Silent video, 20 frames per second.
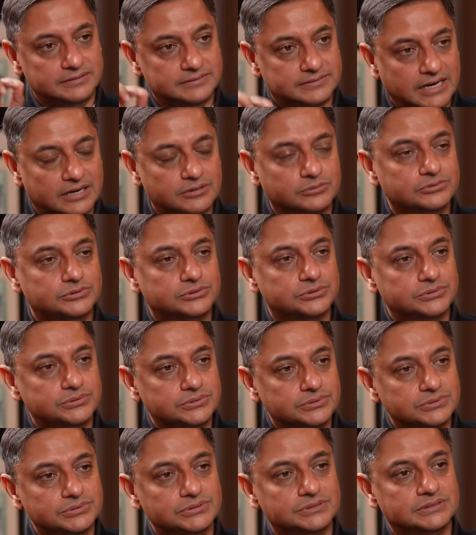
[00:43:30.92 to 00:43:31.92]
down
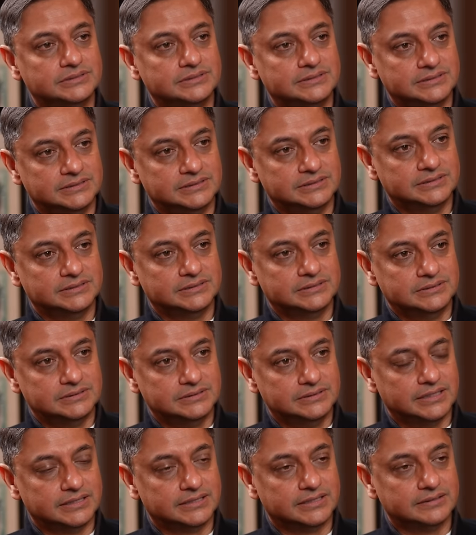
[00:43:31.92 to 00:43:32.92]
to
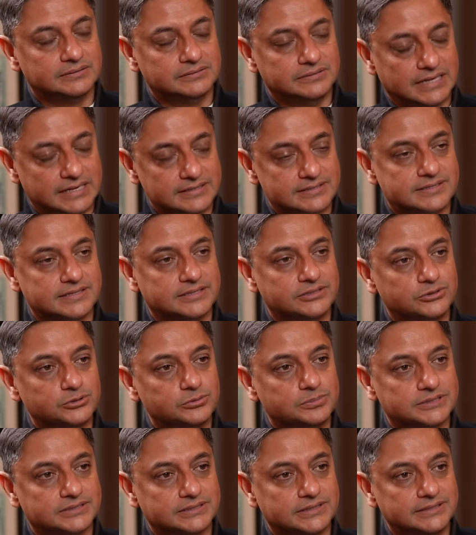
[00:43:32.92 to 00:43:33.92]
little less than
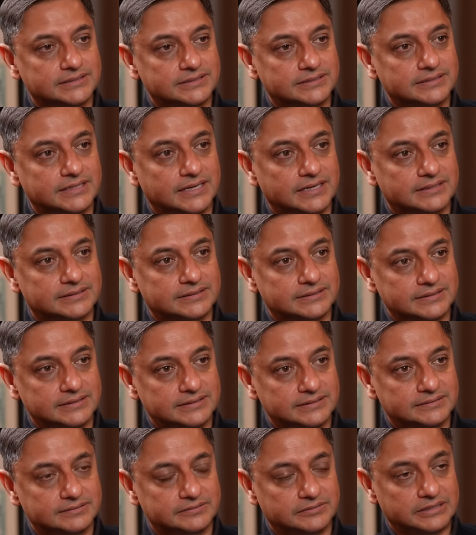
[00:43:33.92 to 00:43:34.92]
2% at
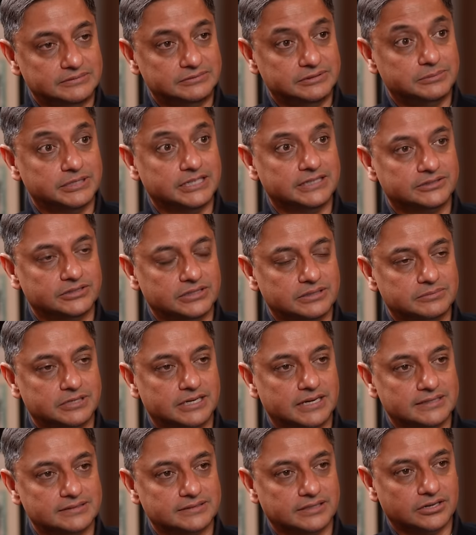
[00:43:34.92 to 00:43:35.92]
in when we begin to
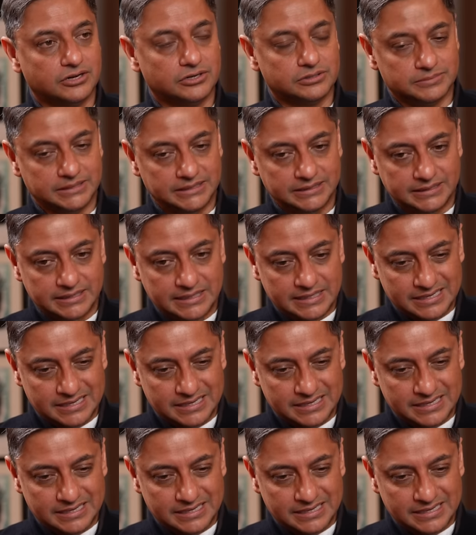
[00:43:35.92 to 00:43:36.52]
liberalize economy